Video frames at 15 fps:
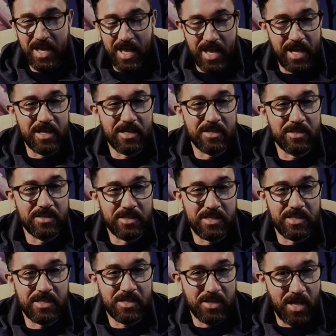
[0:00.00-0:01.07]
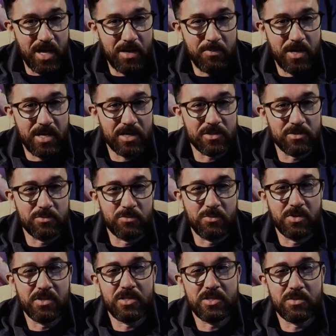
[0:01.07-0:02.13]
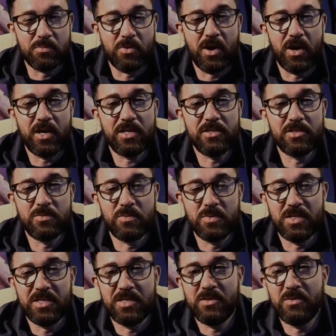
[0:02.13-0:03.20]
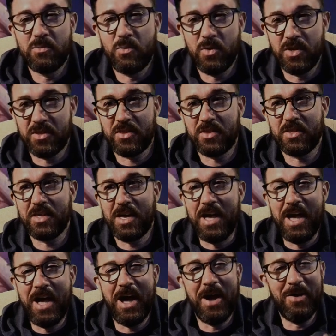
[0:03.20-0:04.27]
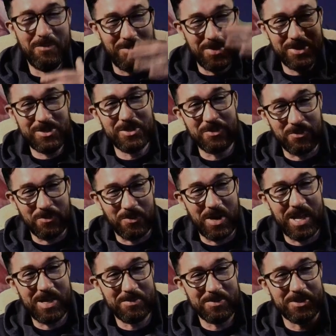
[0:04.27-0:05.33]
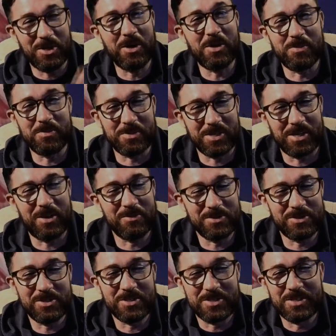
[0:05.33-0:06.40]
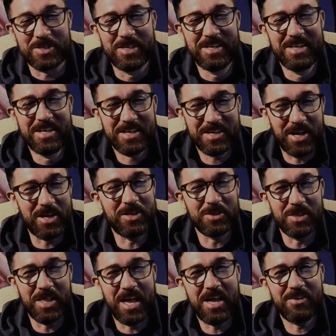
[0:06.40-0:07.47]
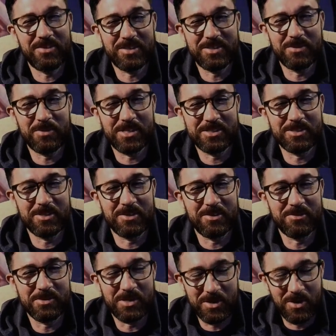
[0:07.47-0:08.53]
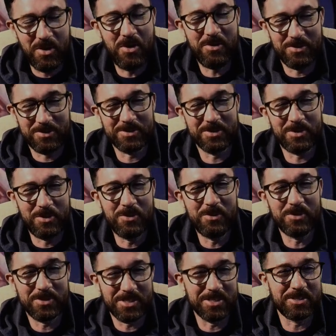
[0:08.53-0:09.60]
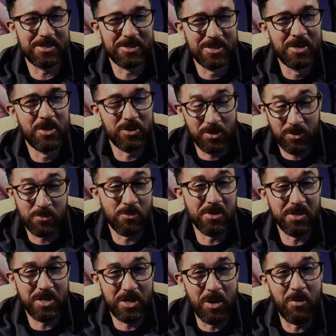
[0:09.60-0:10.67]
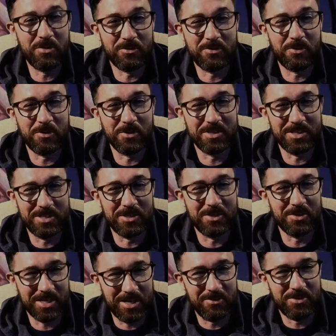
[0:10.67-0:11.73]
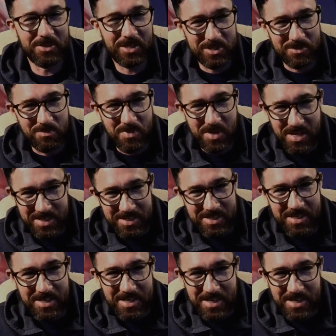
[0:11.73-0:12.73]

And the climax really surprised me with how much it ramped up. Like, I was just kind of laughing to myself, like, oh cool, like they're really going for it, like everything's been